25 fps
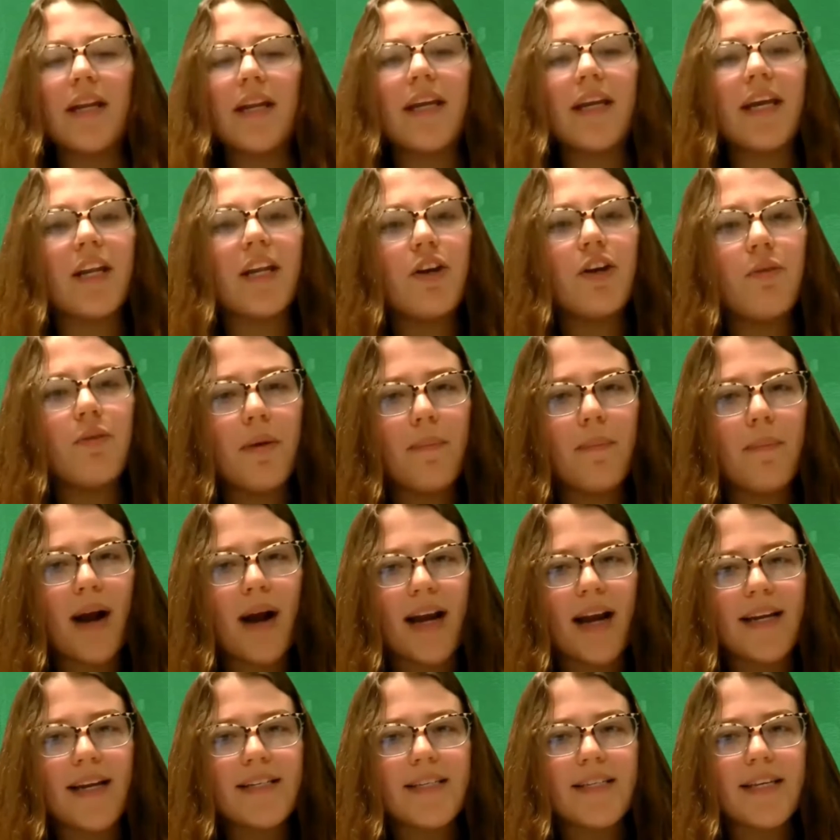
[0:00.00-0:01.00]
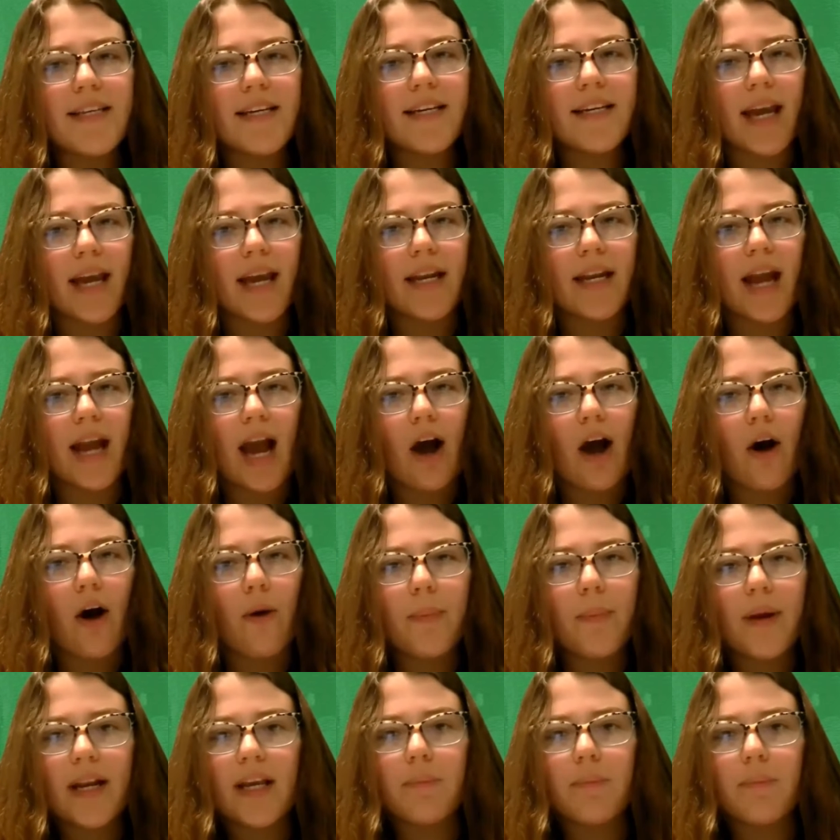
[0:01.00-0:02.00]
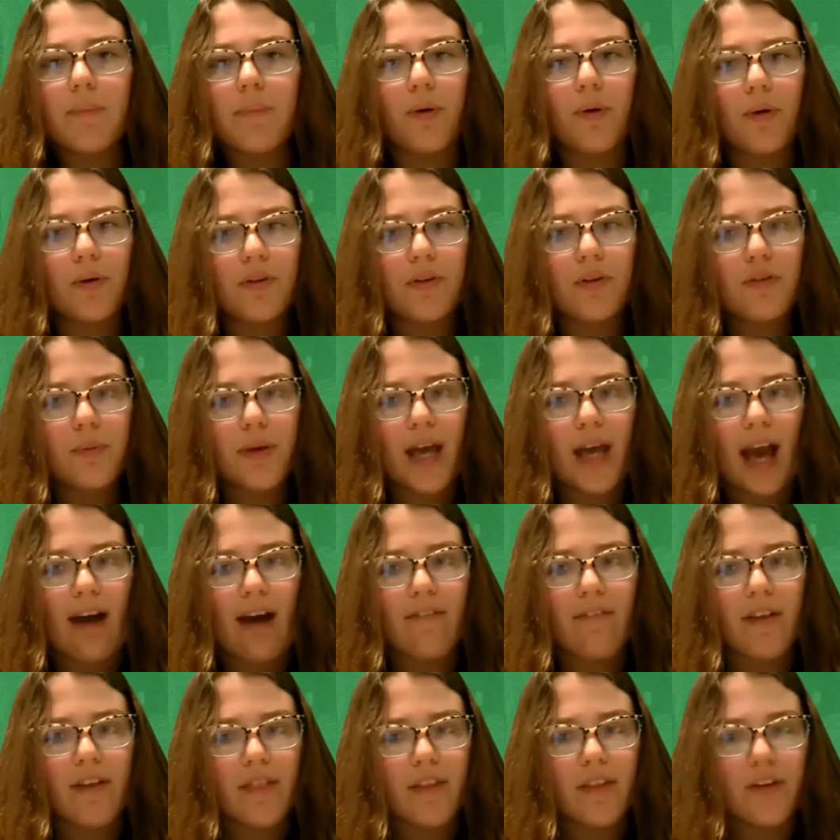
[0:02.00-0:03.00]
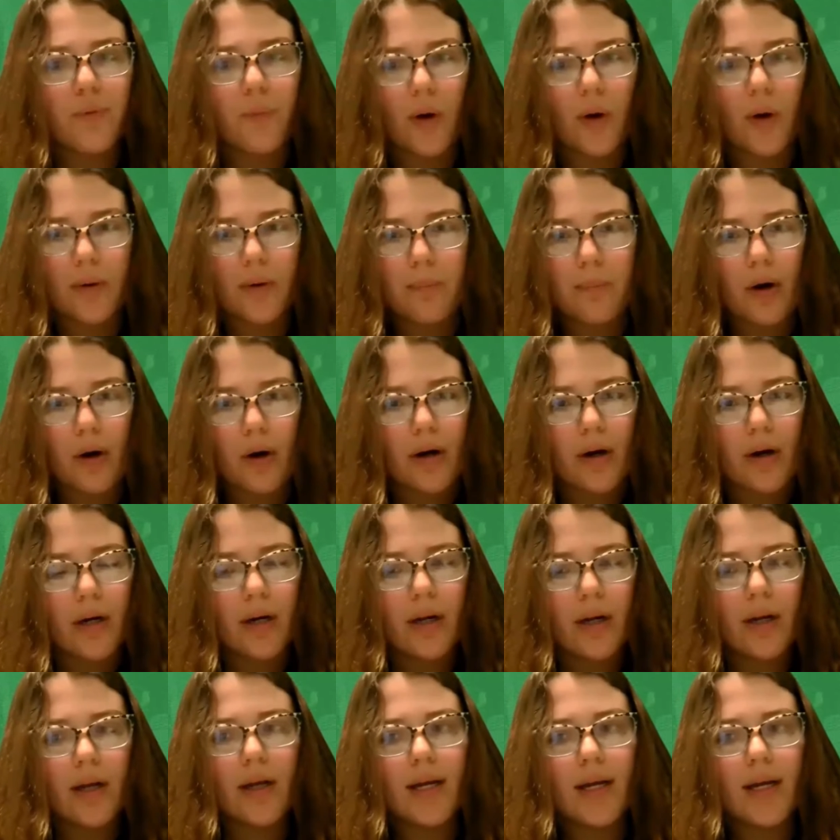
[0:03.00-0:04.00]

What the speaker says: And can you remind us again how many poults we have in this one barn?